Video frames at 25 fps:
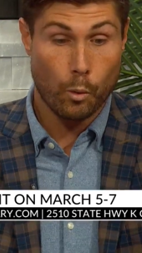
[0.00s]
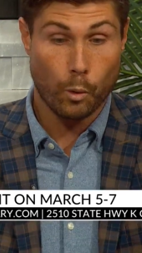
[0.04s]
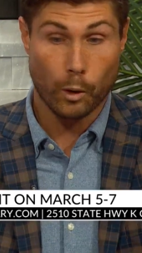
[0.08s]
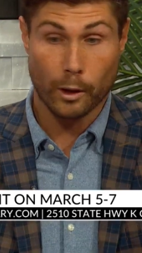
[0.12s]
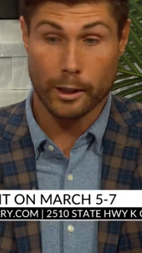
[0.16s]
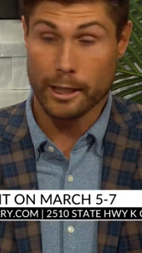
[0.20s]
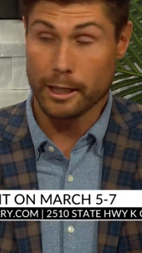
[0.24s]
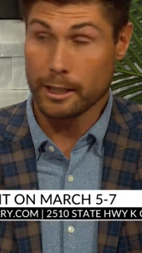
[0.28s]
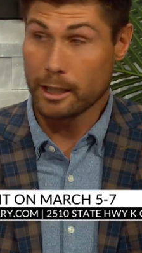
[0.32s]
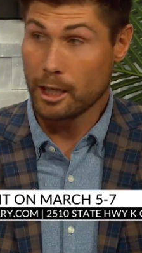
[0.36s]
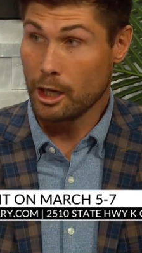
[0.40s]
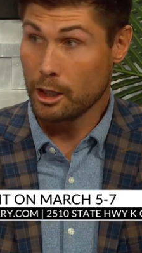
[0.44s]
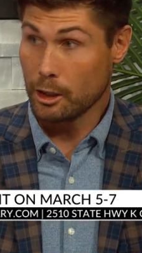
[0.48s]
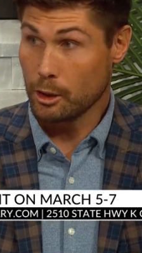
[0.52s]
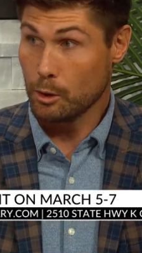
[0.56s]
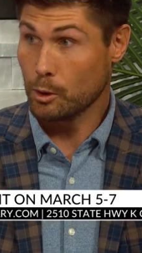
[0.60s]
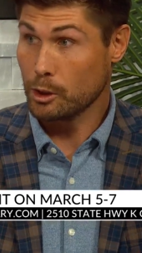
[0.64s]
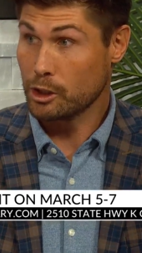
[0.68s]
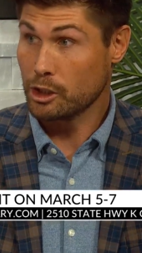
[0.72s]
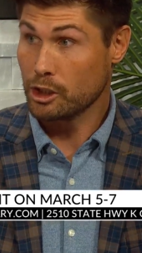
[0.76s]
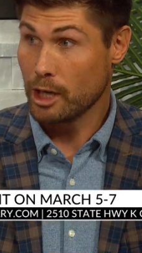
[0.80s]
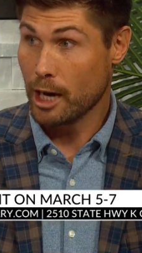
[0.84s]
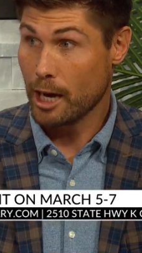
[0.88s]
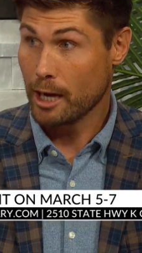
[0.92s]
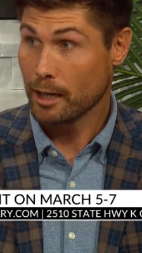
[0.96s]
we're gonna cut
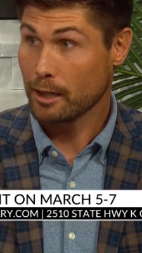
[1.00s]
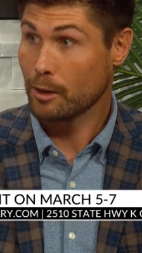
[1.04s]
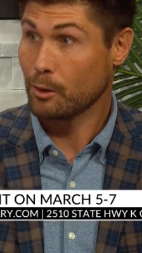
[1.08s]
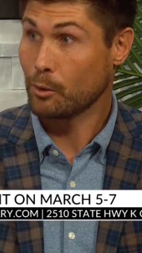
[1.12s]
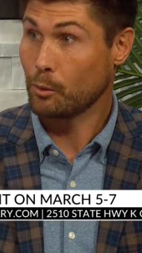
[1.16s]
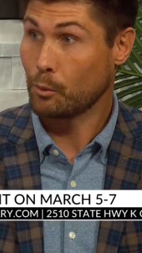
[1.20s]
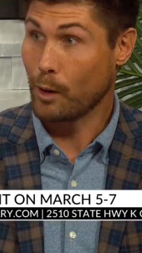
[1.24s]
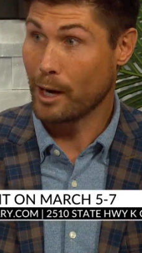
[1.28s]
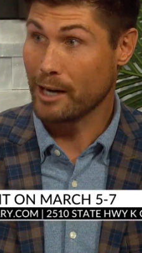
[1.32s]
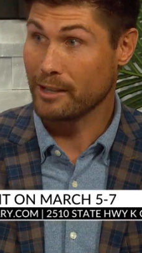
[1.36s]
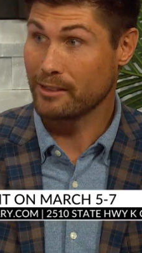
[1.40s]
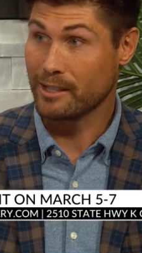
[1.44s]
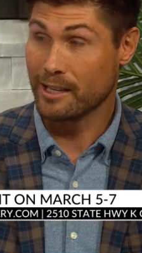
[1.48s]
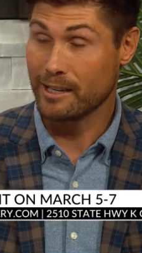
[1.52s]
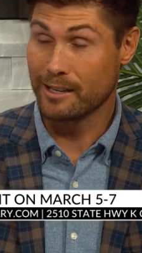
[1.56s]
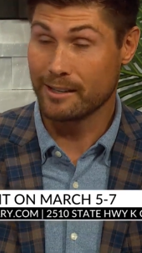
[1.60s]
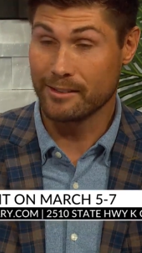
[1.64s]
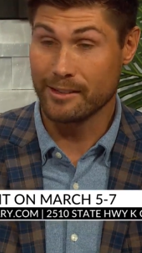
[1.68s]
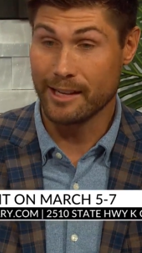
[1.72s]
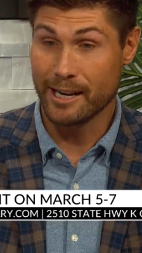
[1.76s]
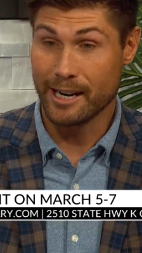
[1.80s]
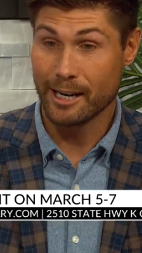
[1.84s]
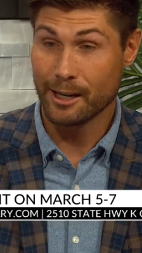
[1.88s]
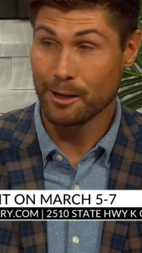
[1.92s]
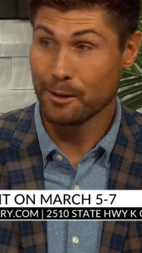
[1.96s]
you a check right then
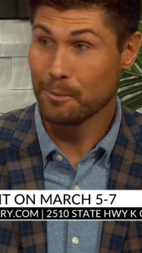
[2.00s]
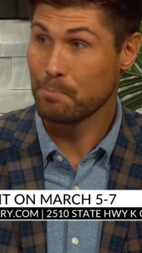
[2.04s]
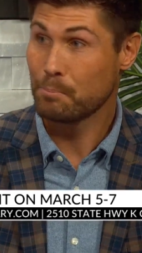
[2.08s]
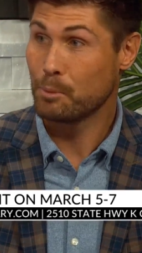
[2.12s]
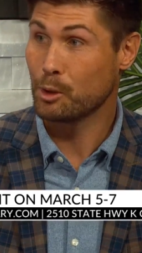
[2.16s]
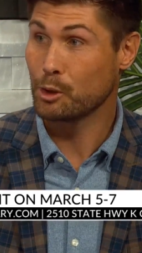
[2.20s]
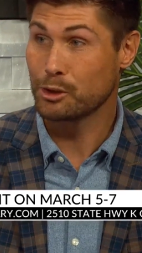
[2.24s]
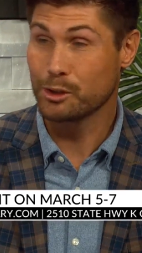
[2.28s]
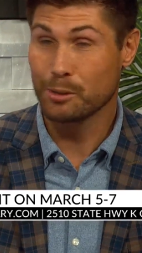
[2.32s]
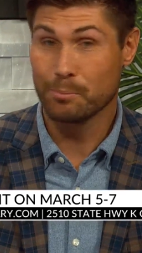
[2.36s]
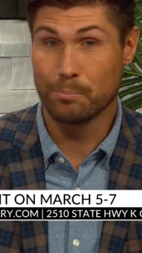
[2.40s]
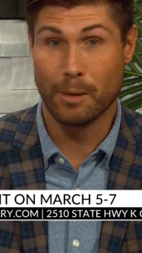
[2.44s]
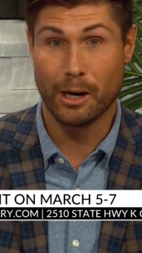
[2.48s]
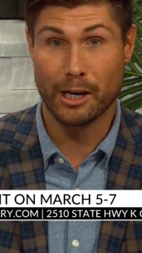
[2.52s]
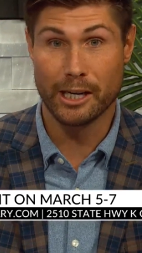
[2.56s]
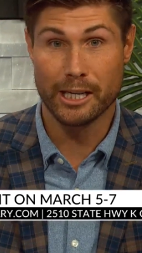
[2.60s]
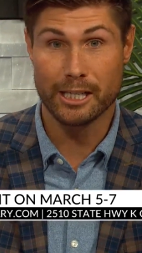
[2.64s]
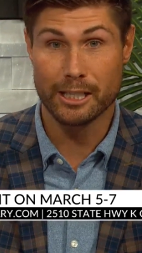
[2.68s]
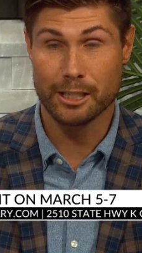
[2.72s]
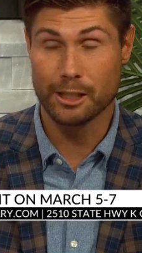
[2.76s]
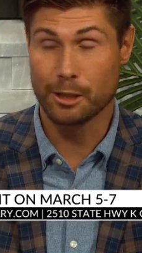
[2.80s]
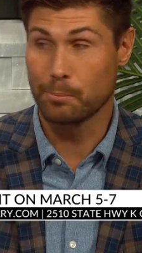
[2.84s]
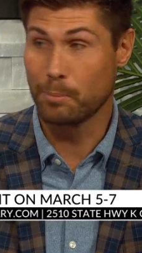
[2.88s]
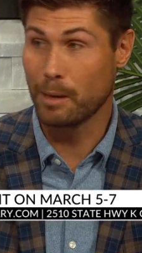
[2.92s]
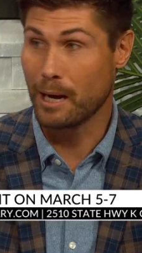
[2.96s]
and there, put some
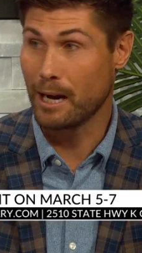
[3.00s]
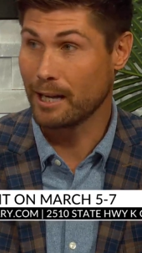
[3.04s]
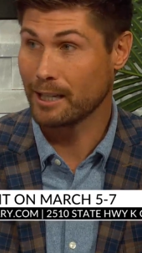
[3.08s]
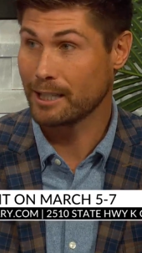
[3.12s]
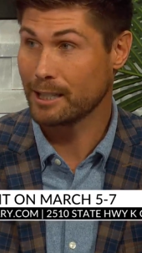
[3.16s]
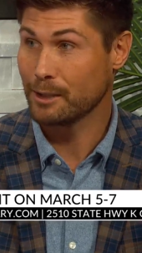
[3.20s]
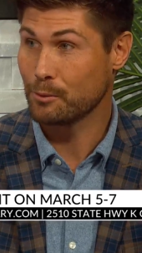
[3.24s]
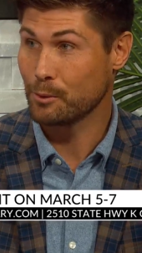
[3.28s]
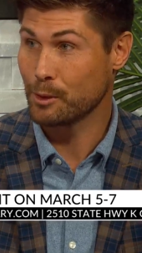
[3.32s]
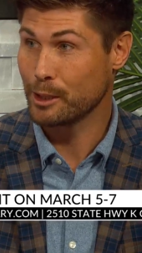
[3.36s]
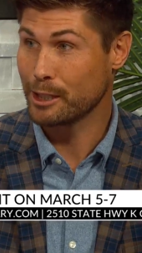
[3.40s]
money in your pocket.